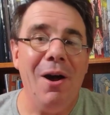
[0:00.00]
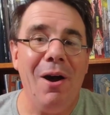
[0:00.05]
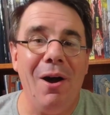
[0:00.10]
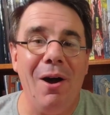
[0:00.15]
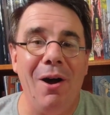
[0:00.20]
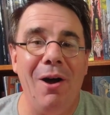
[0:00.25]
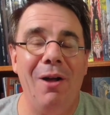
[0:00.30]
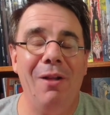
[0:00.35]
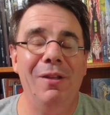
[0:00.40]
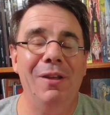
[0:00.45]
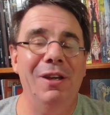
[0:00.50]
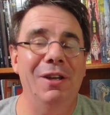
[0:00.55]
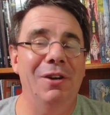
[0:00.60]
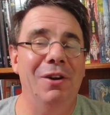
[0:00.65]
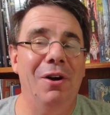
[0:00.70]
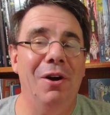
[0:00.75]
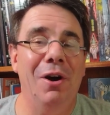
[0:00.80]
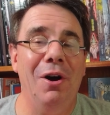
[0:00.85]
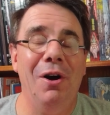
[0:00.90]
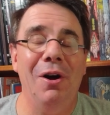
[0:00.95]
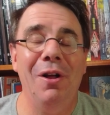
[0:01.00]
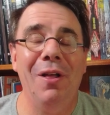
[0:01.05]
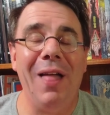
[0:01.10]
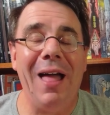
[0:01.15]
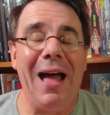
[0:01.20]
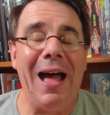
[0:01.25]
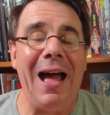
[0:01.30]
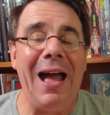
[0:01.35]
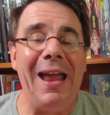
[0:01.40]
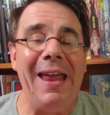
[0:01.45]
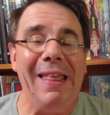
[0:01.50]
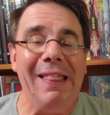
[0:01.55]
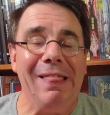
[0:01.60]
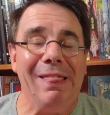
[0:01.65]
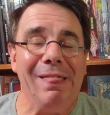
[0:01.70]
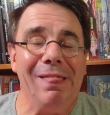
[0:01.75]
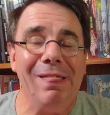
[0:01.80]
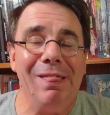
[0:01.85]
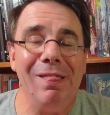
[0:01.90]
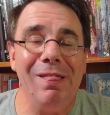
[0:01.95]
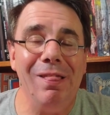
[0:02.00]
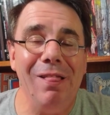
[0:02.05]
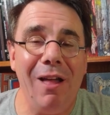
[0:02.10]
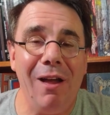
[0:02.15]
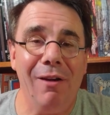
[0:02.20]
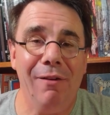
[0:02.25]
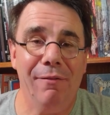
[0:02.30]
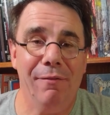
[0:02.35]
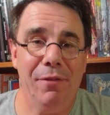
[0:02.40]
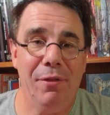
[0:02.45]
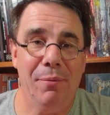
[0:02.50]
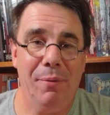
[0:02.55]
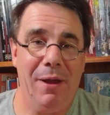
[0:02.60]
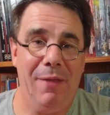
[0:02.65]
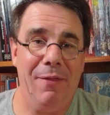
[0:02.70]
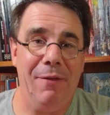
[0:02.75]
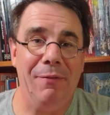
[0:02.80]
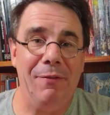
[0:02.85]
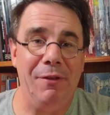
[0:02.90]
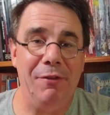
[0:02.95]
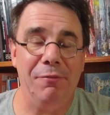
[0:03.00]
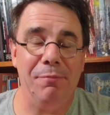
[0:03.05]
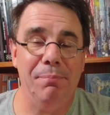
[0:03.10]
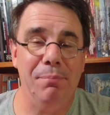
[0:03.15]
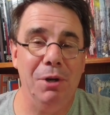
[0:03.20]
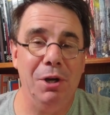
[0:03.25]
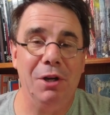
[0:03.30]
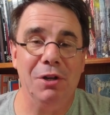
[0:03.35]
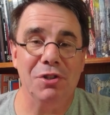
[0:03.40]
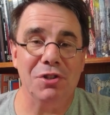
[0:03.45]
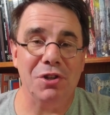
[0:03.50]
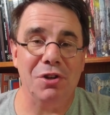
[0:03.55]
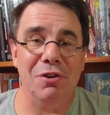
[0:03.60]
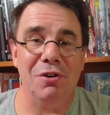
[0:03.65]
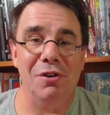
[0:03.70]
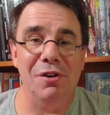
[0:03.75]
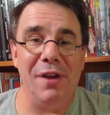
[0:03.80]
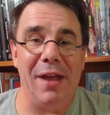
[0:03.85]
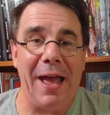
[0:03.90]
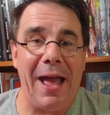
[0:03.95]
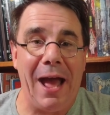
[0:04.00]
all in all, I love the way that this book turned